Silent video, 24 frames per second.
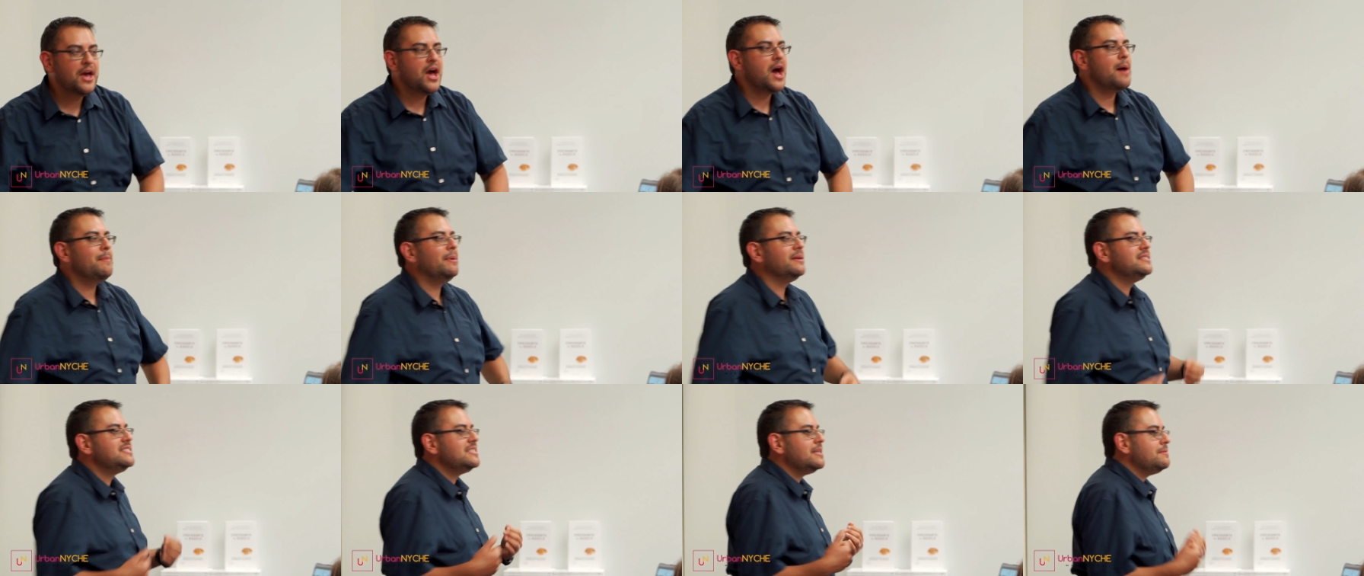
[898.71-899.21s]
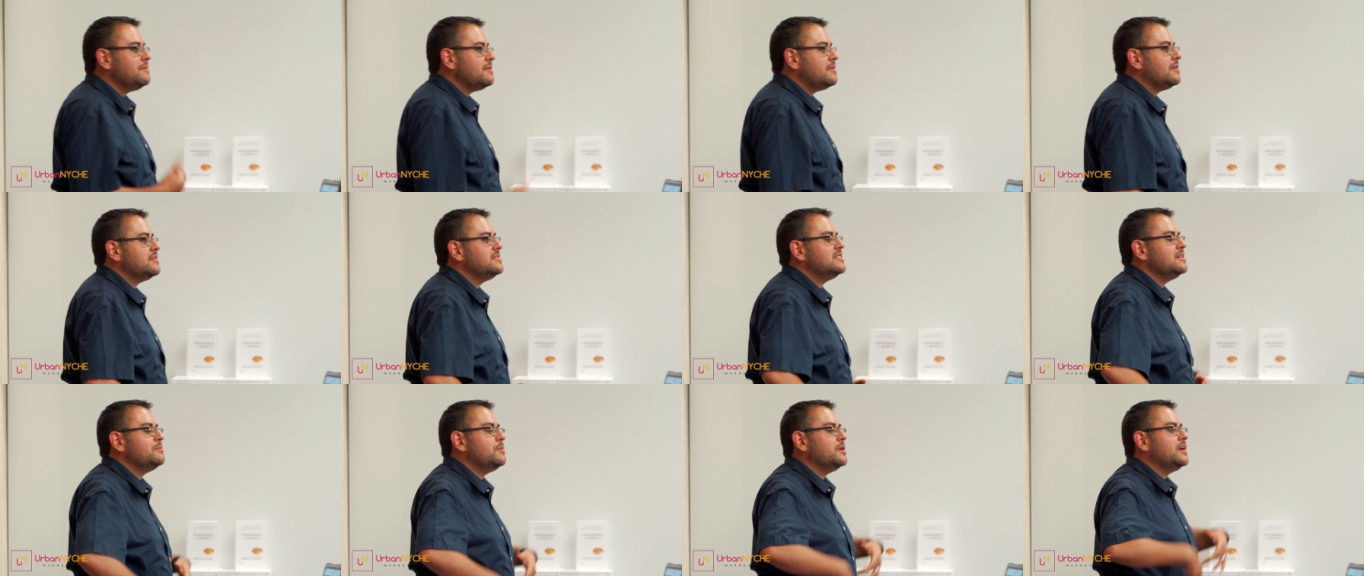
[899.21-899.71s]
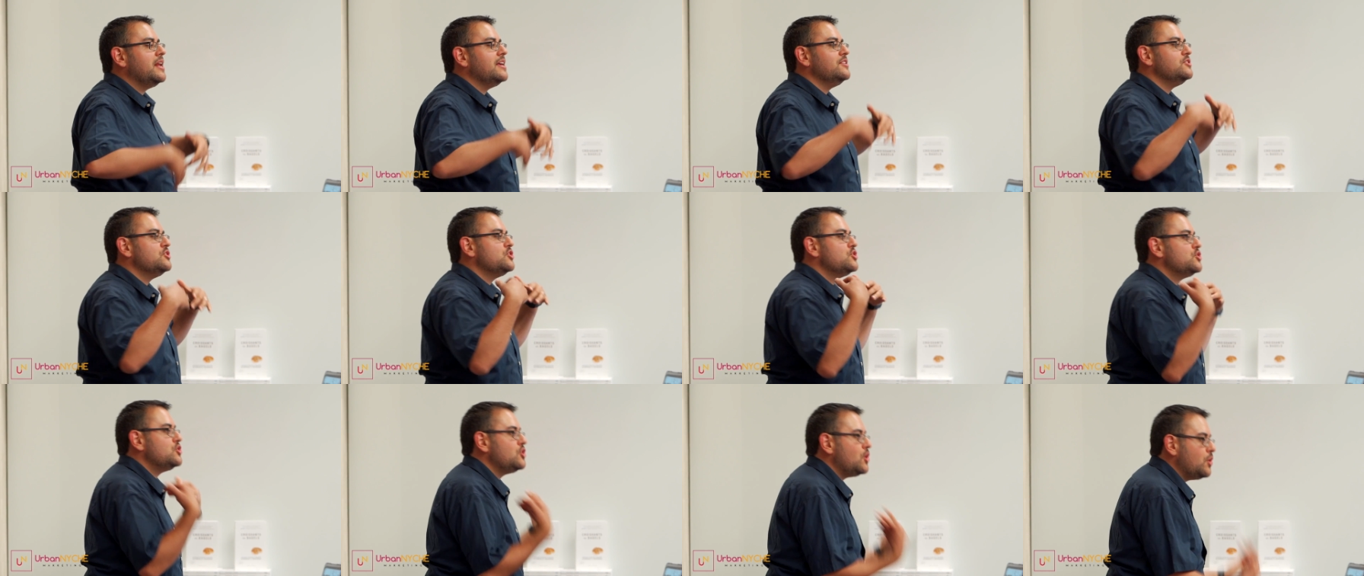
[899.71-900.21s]
about something that someone
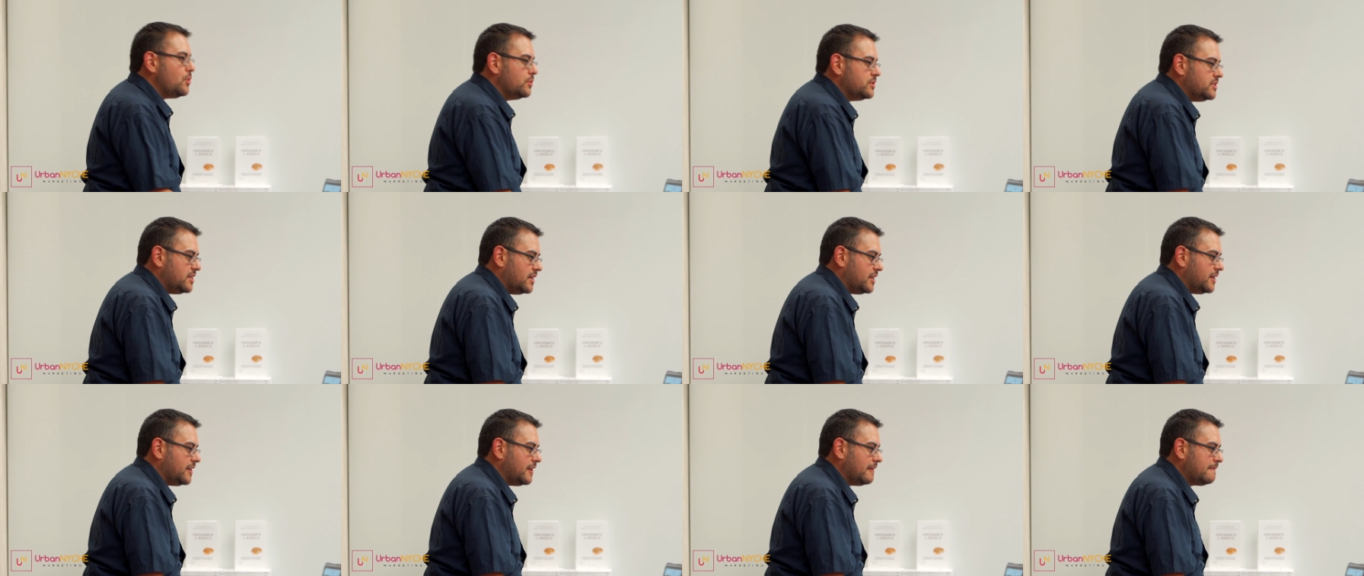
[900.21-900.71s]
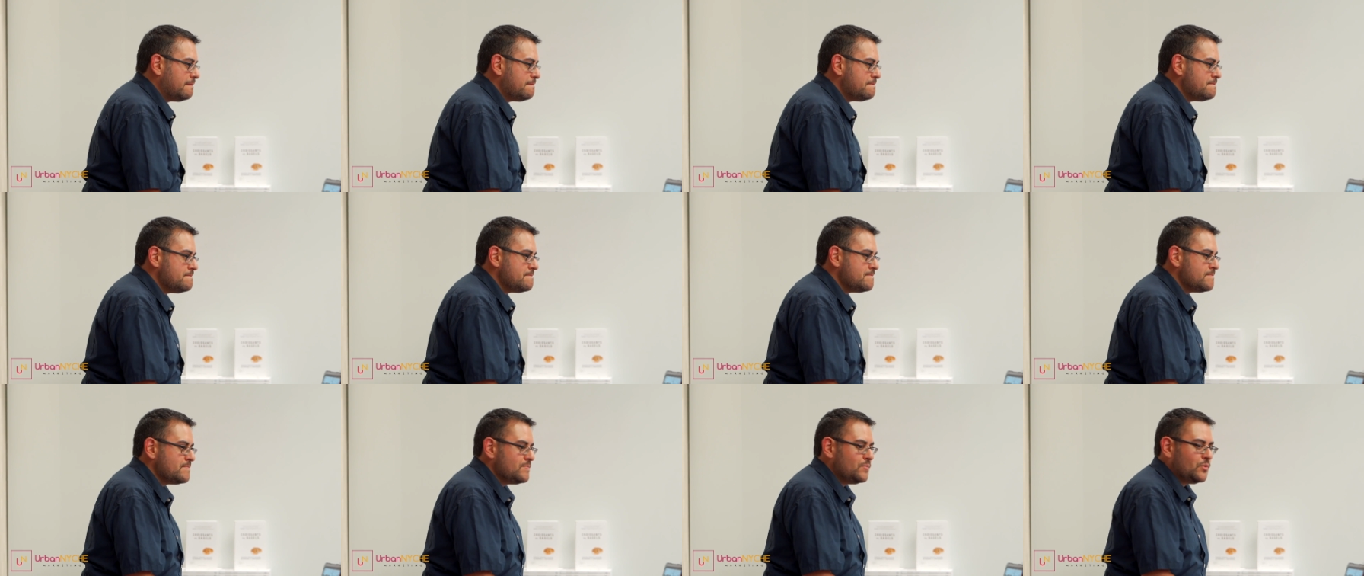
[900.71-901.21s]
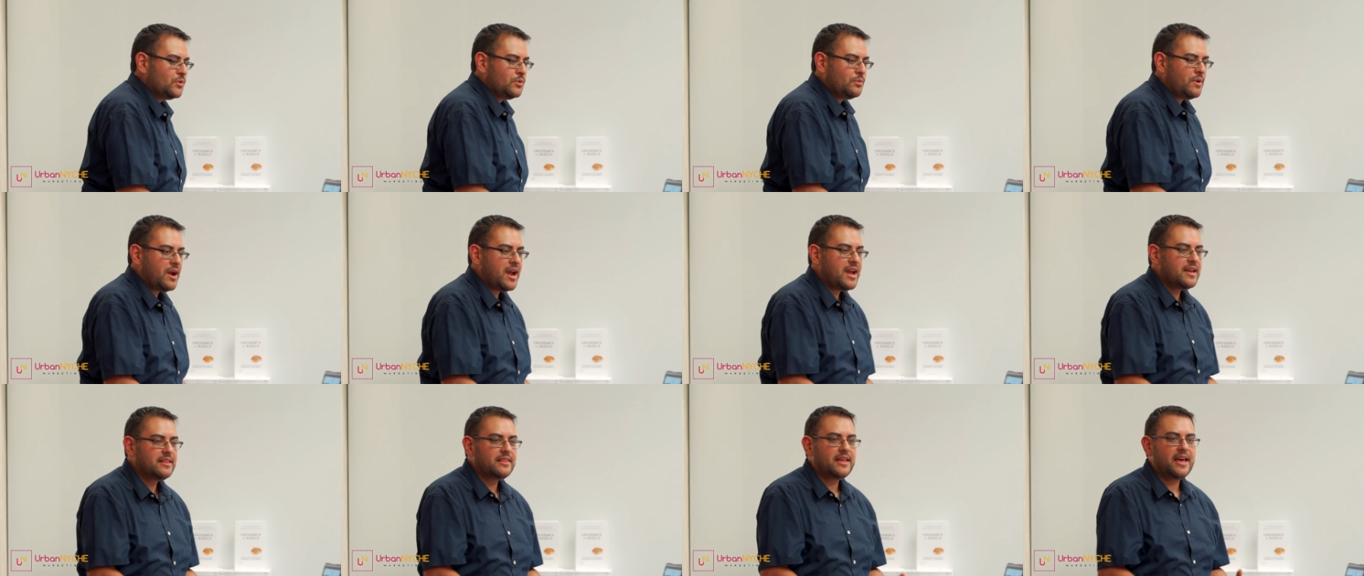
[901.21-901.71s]
has chosen,
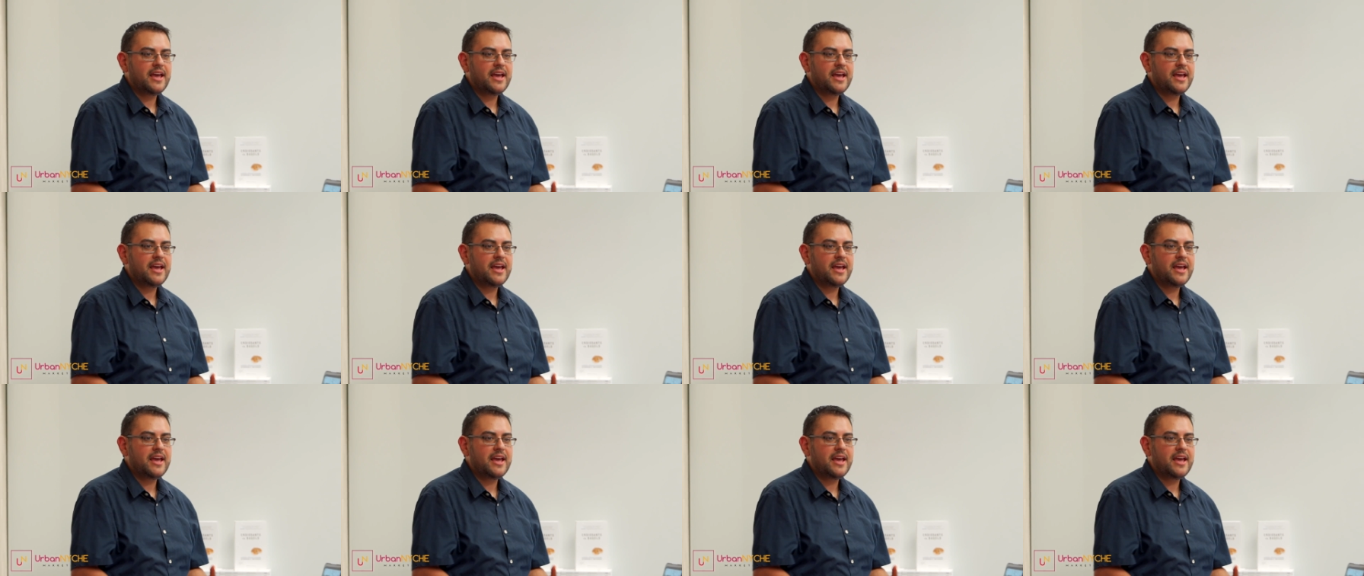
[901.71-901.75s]
right?